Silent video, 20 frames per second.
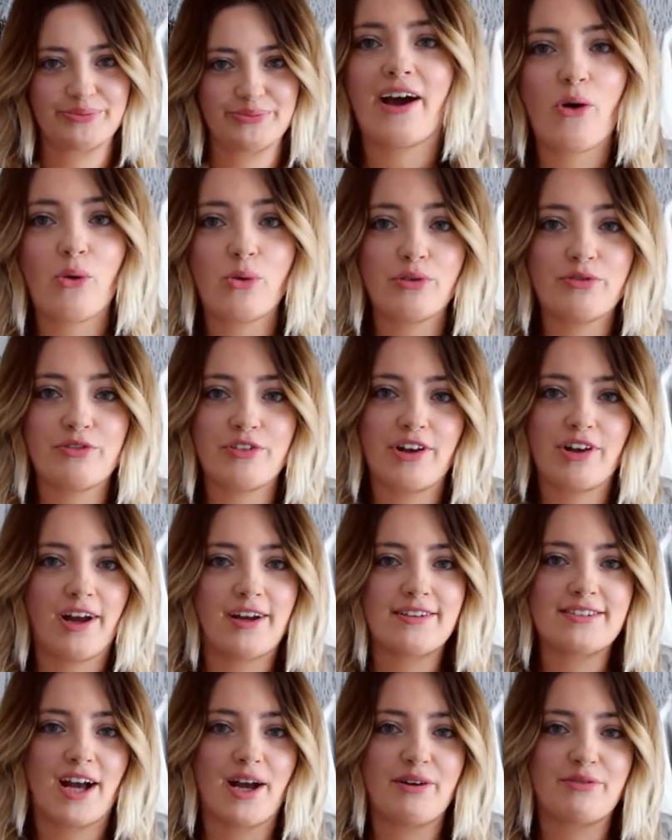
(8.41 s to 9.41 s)
All of the
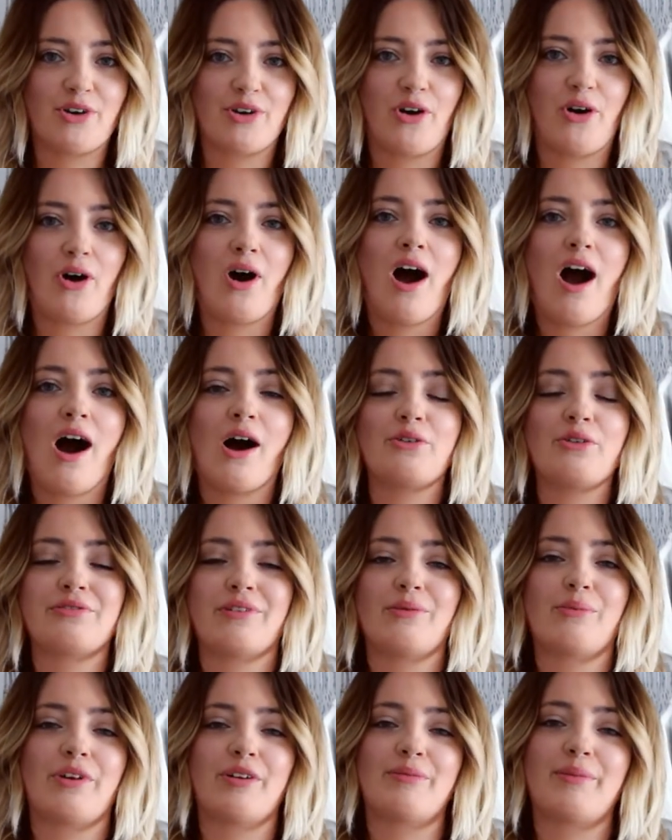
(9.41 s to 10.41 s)
clothes that I've got are
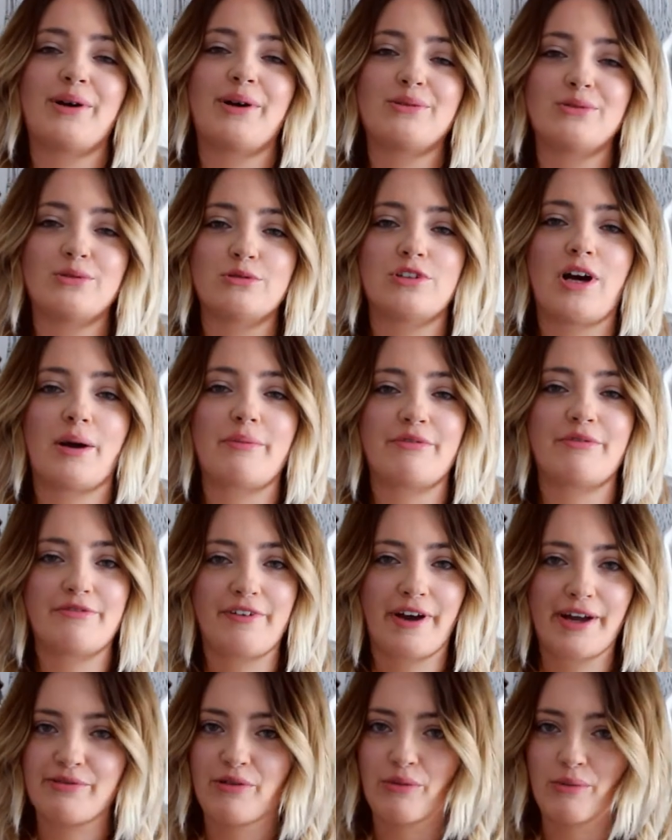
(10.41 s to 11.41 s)
from one of my all-time
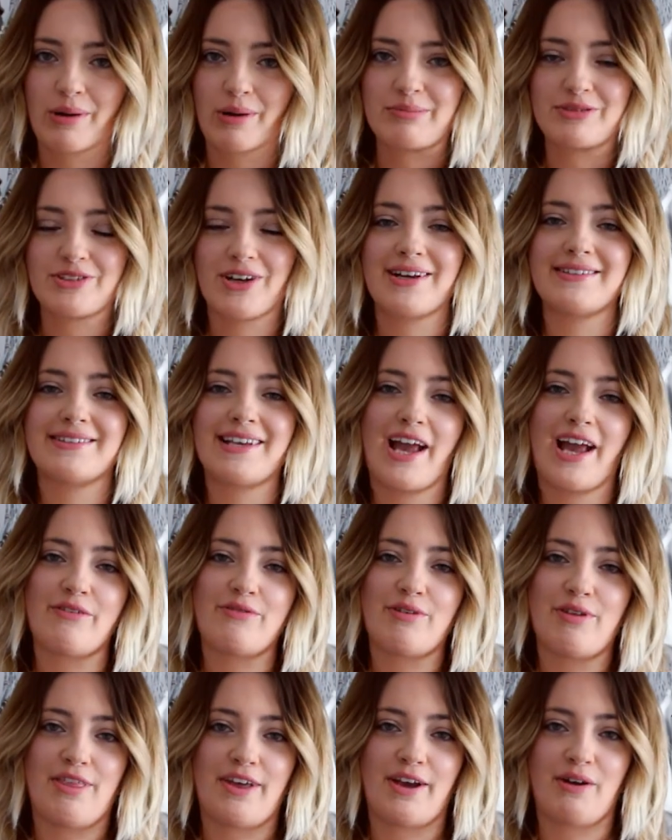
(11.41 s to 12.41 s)
favourite websites,
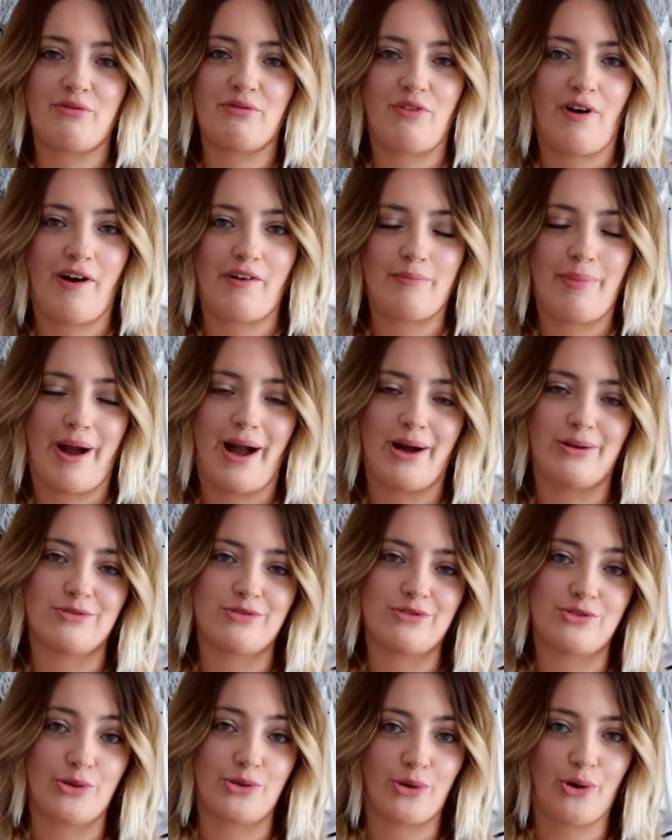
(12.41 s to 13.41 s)

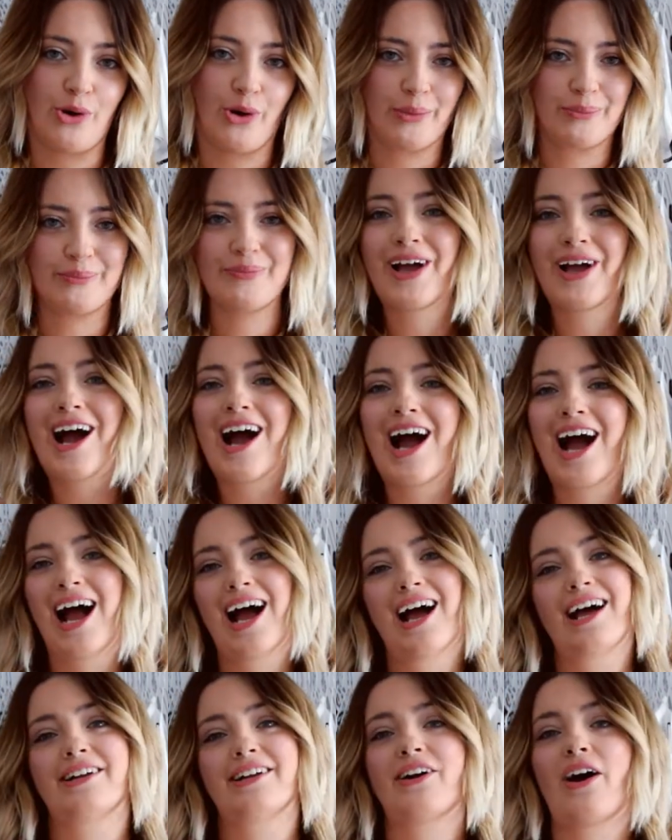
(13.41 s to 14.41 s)
everything5pounds.com,
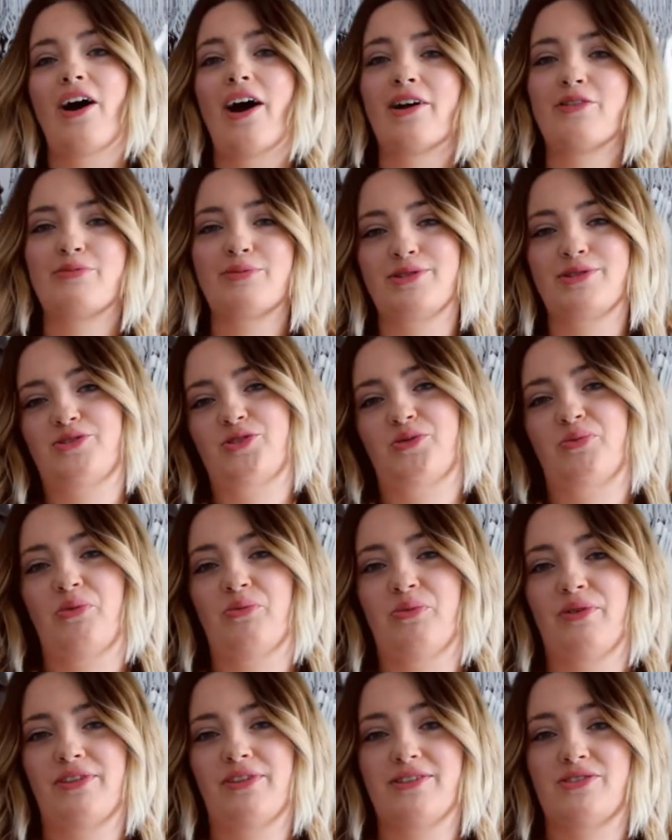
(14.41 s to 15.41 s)
and I've been shopping
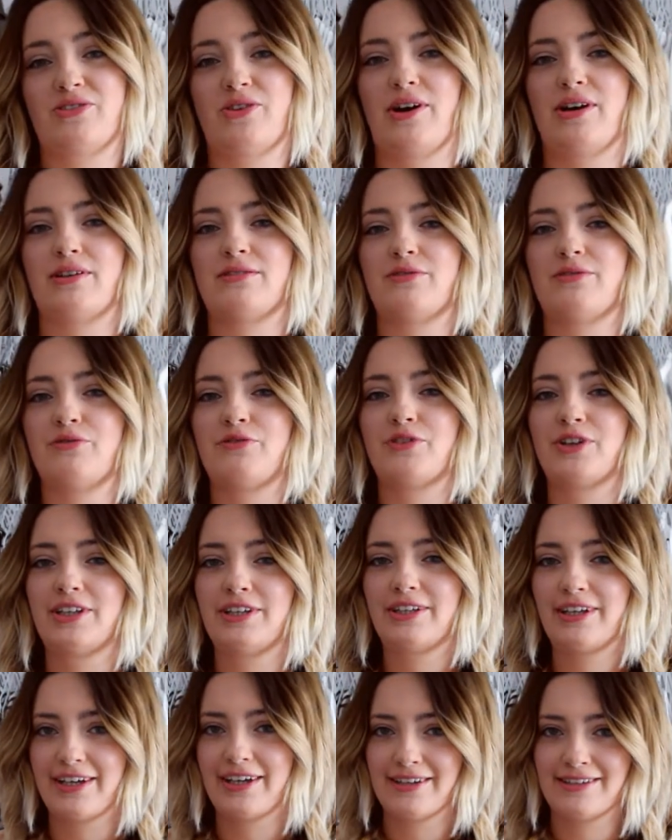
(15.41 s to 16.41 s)
with these guys for
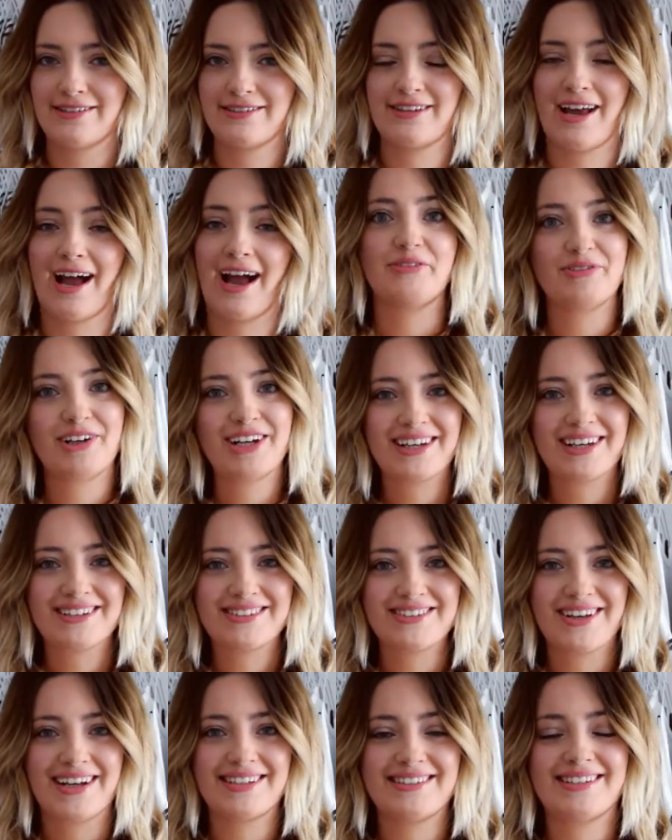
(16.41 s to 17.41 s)
years. I'm really
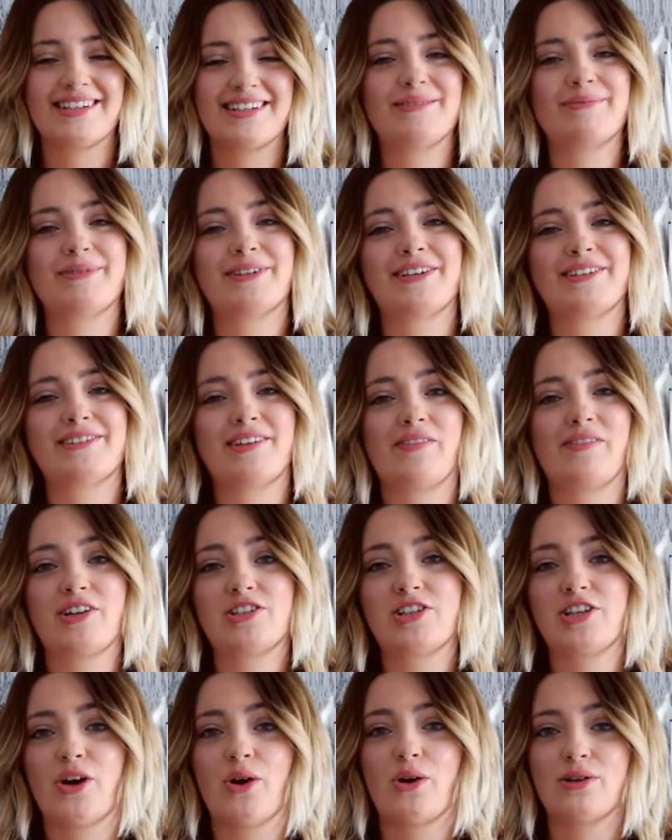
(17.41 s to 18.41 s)
excited because I've
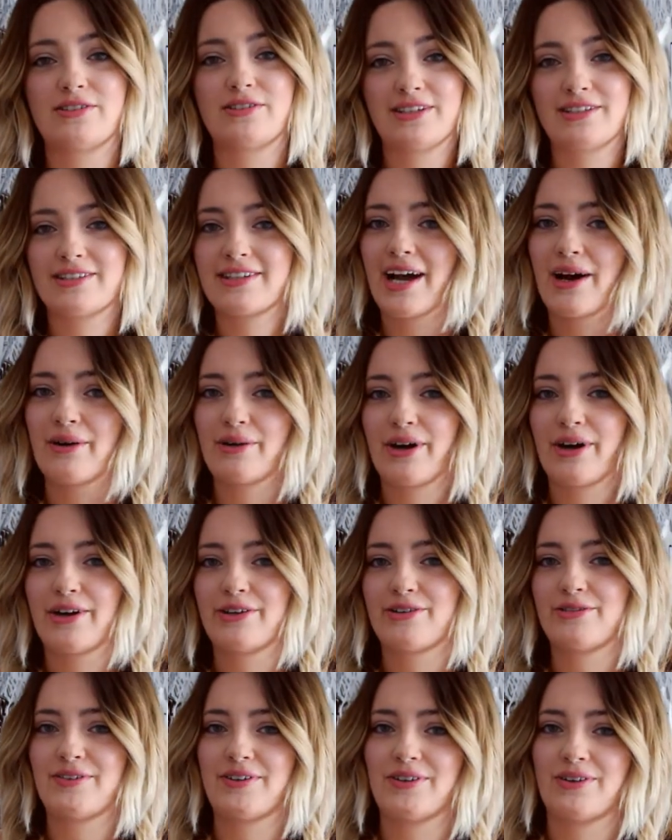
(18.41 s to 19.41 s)
actually got a discount
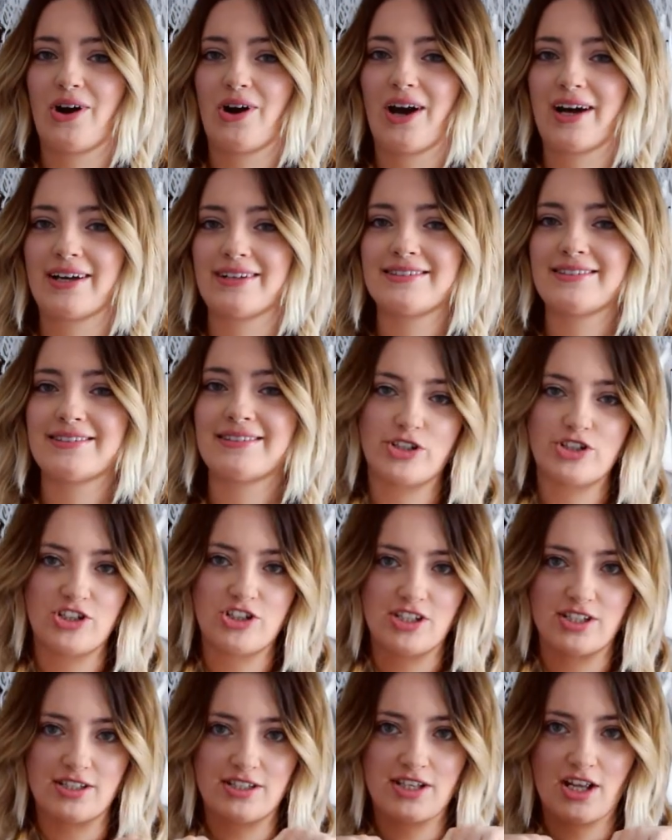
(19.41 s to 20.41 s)
code for you guys, which
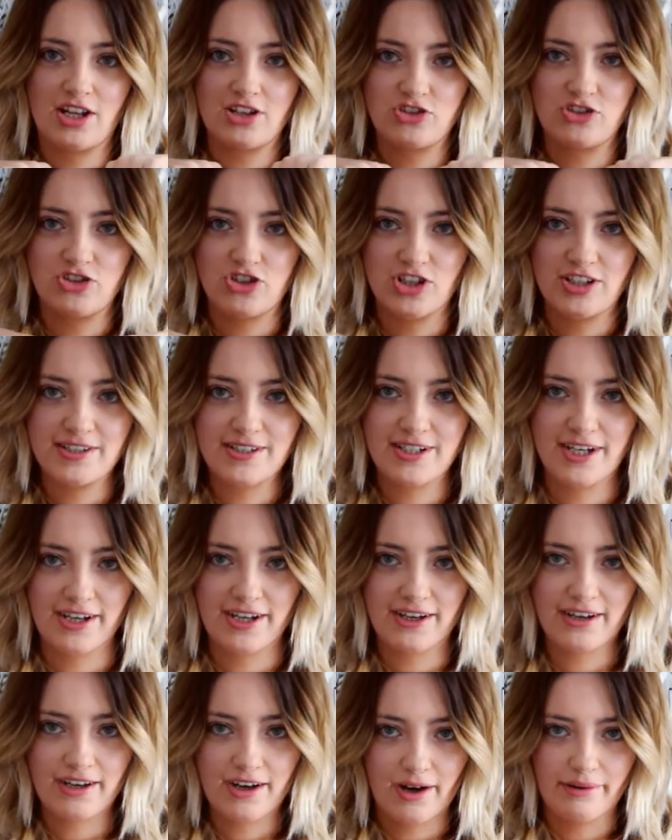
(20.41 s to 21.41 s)
is just
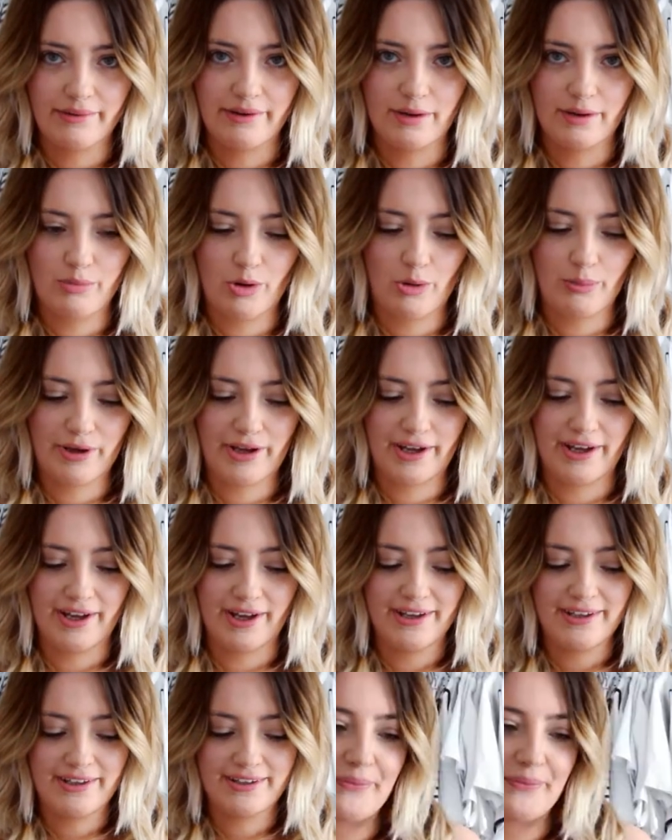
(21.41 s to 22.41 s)
here. I'm going to pop it
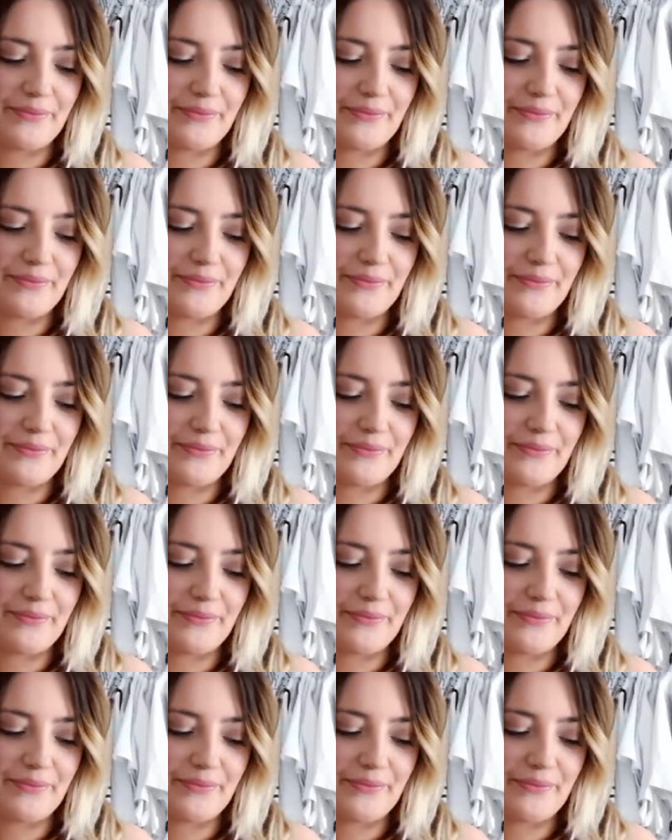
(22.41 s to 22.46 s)
here,